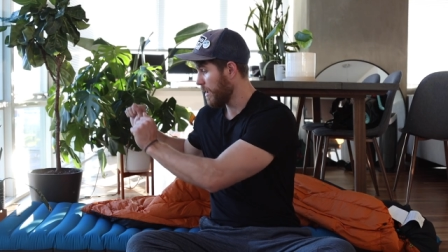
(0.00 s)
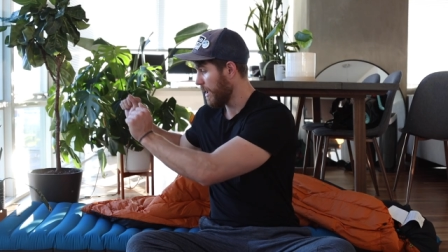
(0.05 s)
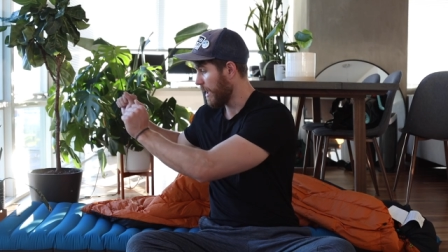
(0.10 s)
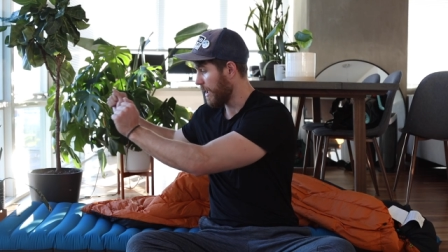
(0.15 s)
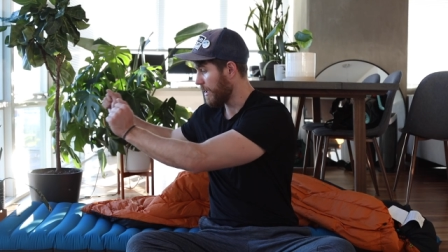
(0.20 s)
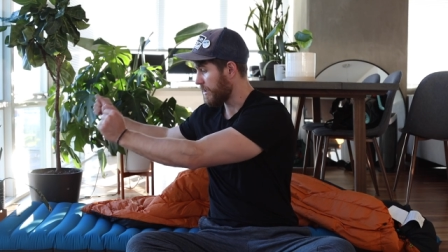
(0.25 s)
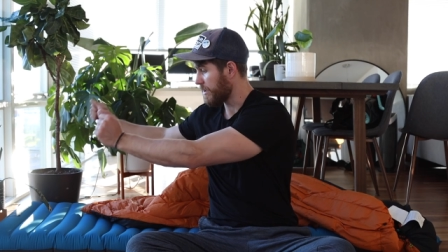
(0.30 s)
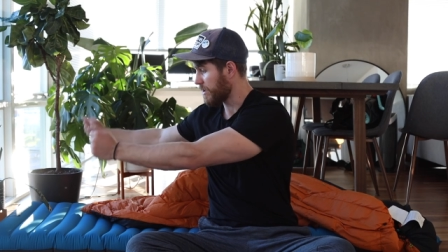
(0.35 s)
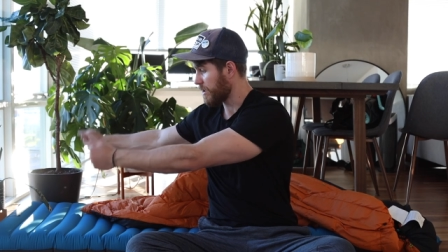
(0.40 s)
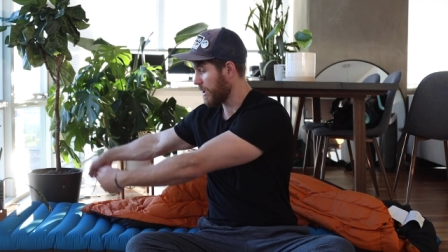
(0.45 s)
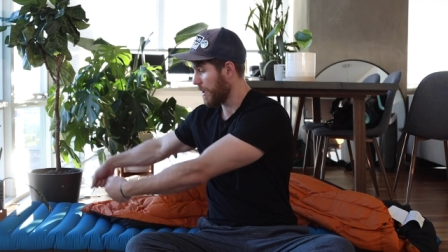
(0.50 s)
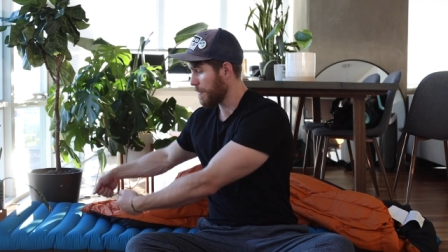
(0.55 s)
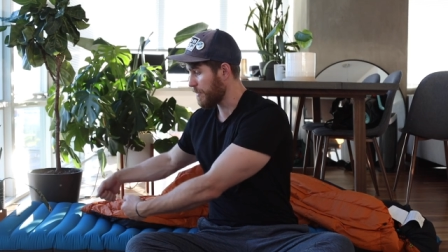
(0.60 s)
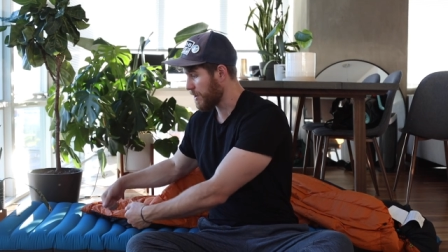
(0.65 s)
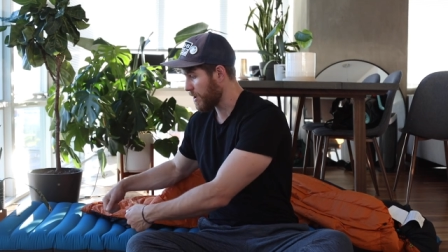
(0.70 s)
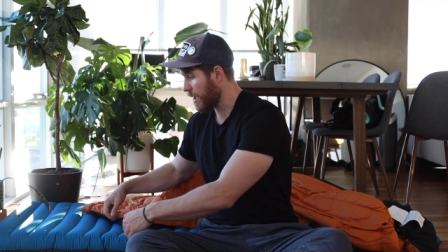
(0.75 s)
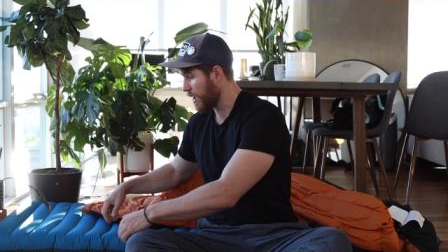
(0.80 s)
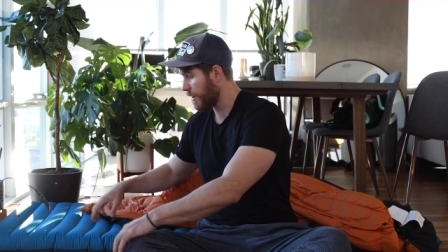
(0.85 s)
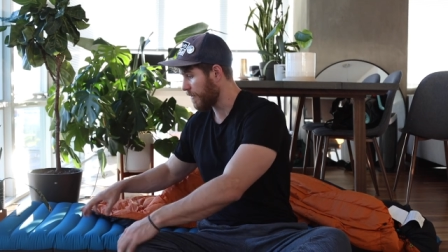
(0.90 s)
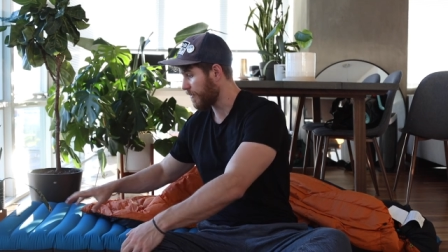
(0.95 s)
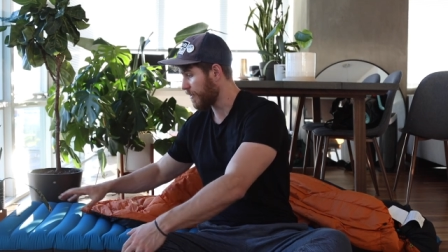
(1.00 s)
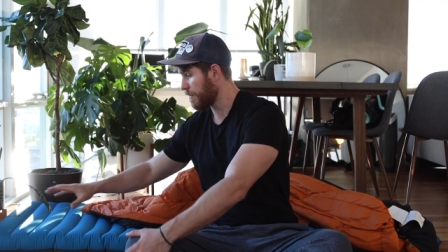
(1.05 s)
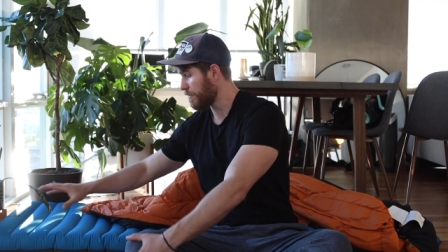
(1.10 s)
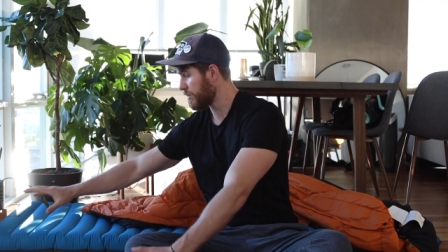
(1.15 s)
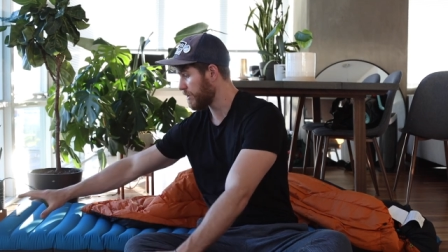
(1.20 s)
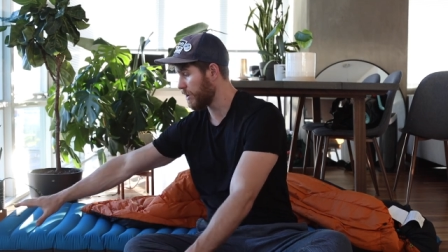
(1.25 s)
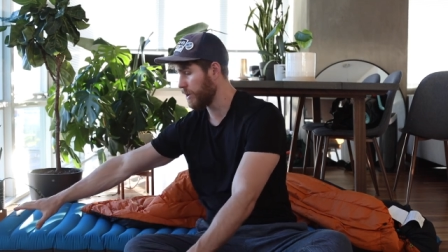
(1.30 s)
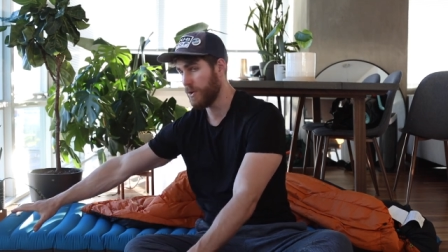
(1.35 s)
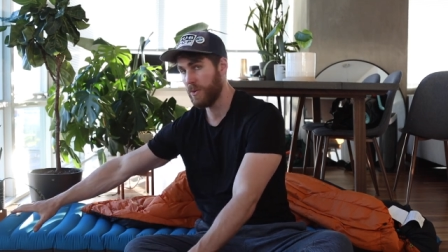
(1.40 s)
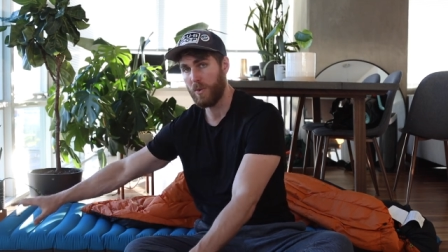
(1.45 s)
It slips on from
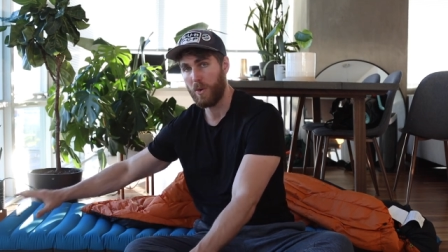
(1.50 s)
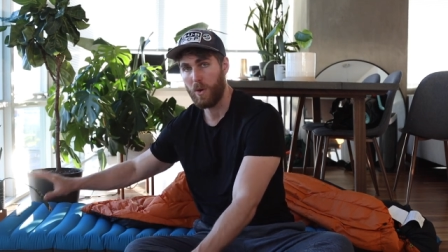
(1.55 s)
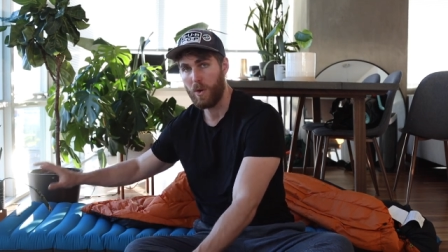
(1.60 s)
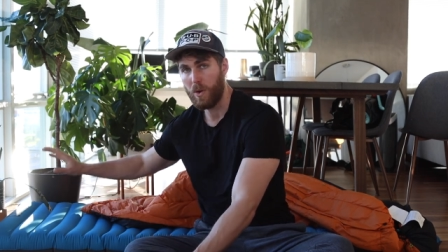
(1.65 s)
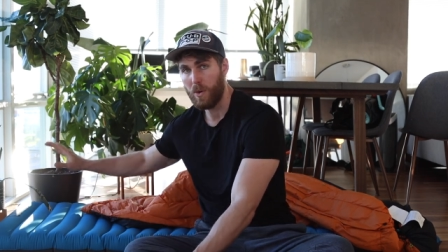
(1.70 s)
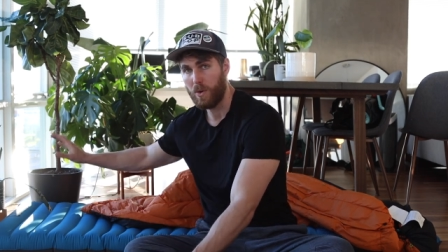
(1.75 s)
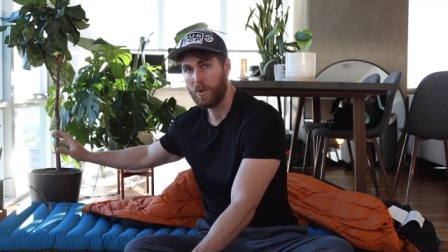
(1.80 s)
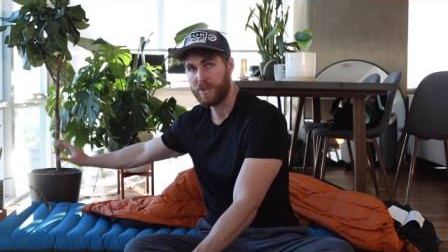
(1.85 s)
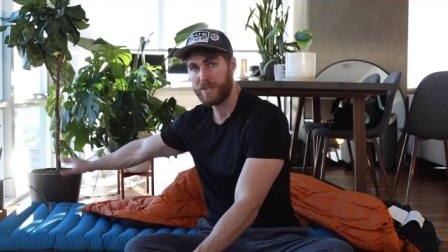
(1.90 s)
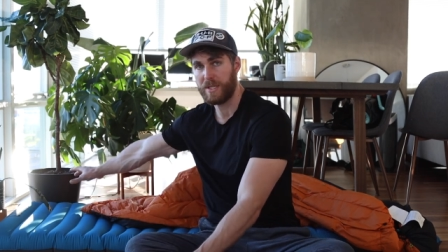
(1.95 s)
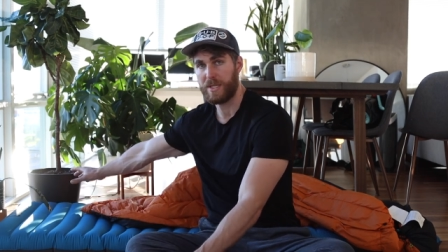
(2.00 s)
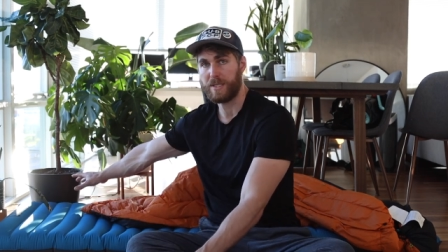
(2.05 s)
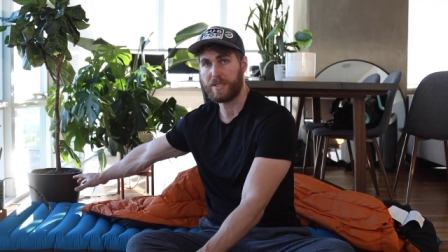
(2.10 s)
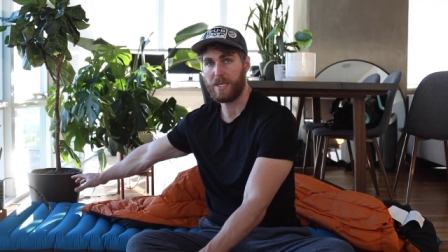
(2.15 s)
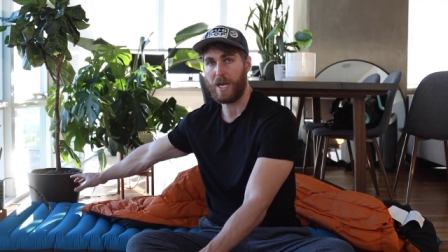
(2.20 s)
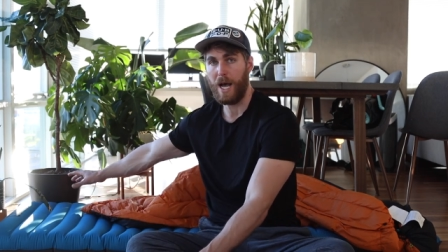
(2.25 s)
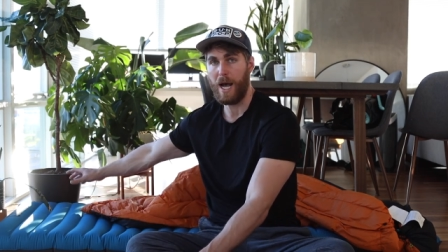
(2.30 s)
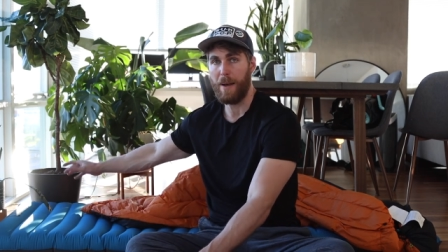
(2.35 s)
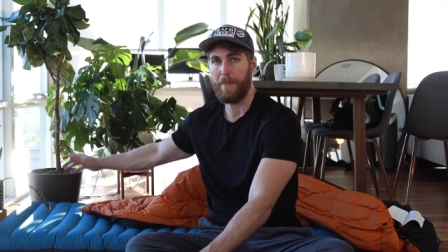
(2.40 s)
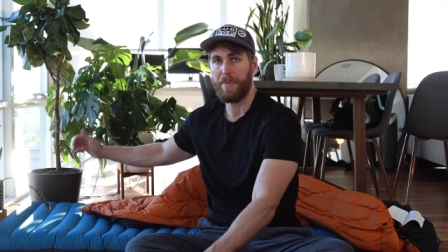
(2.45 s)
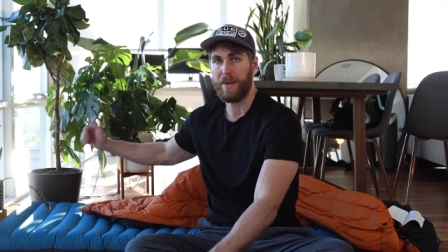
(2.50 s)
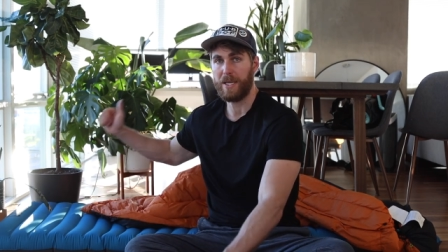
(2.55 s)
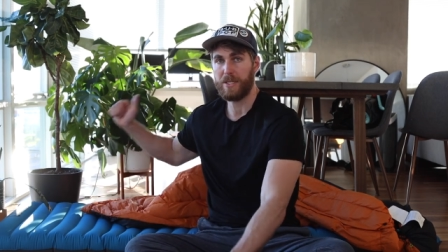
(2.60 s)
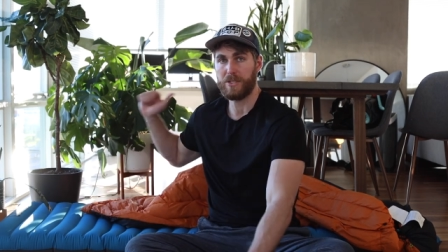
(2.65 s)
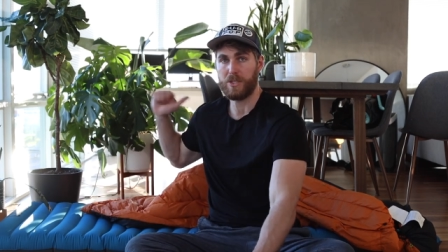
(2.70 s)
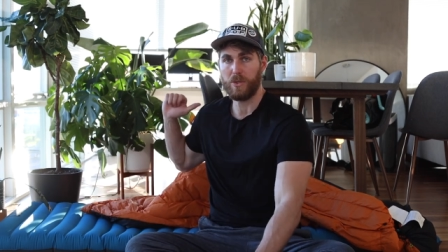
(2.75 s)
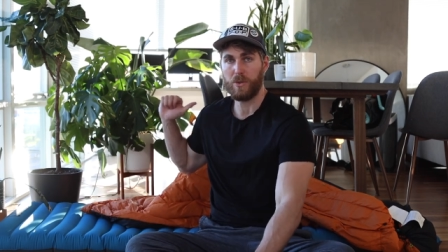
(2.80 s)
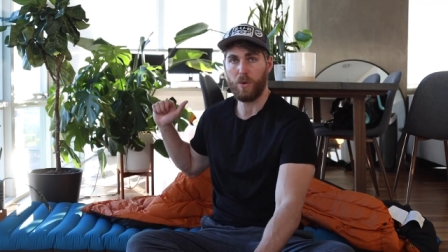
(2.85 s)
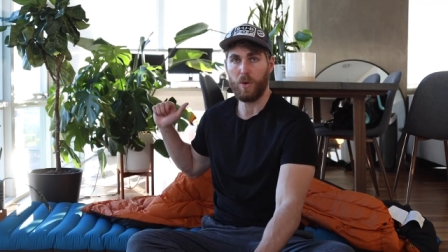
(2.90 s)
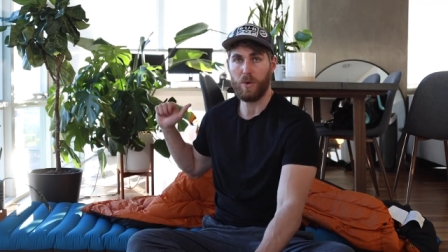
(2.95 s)
two holes in the top and
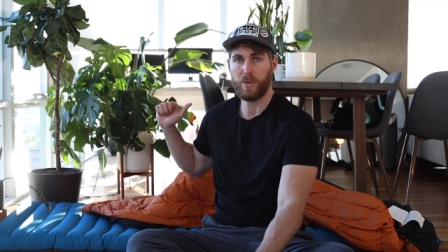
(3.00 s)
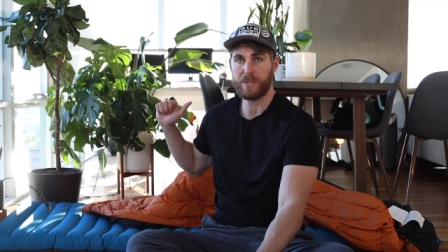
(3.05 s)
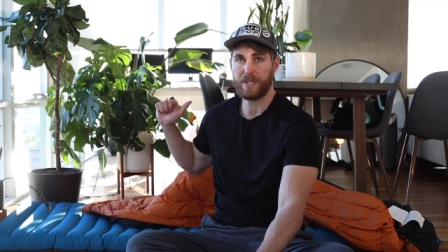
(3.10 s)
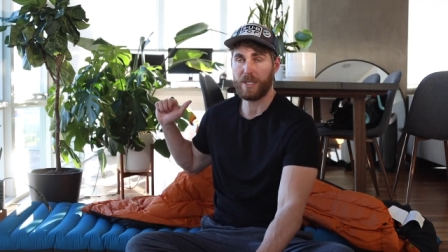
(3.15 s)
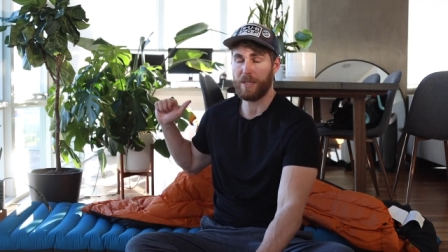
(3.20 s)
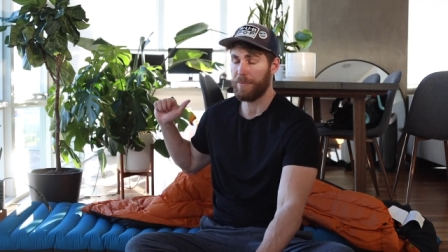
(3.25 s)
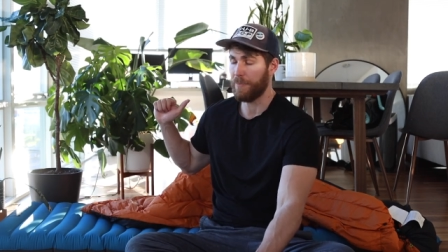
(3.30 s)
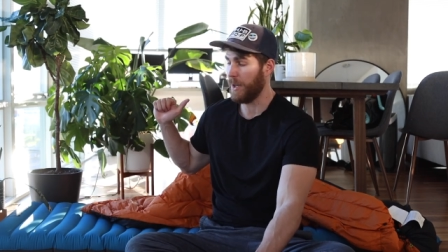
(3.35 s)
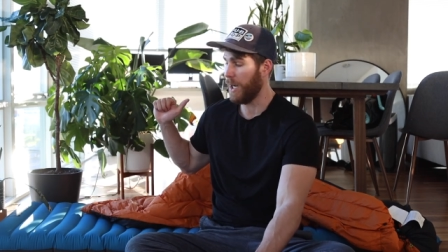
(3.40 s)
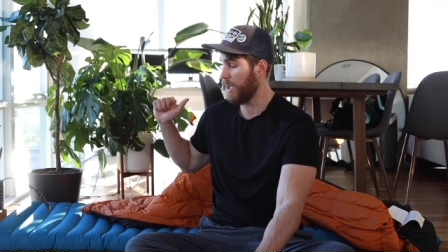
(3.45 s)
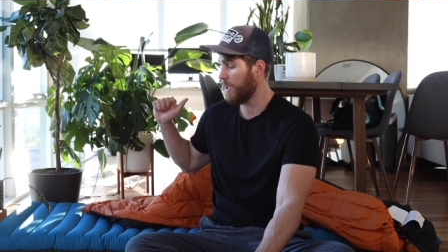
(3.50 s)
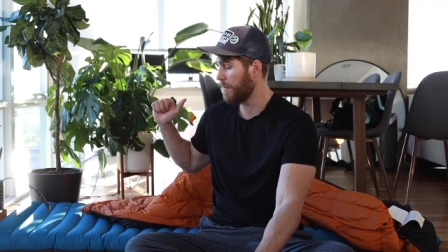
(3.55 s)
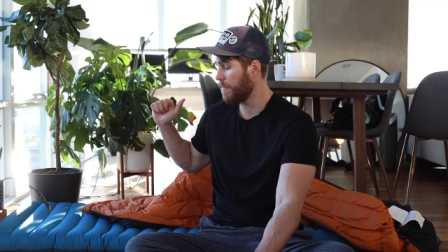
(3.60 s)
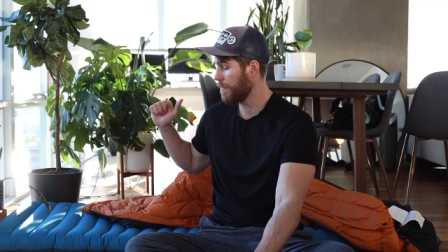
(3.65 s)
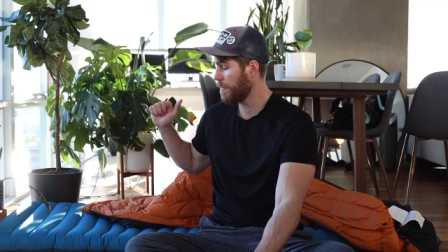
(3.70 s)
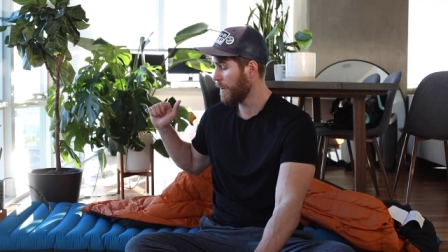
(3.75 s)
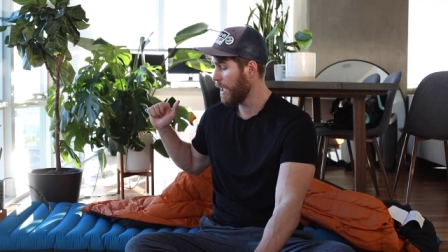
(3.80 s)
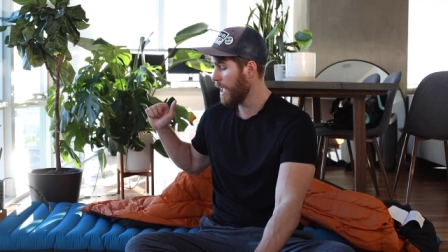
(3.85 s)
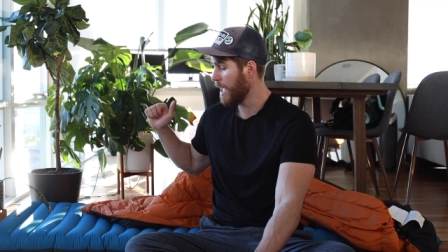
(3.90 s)
two holes at the bottom.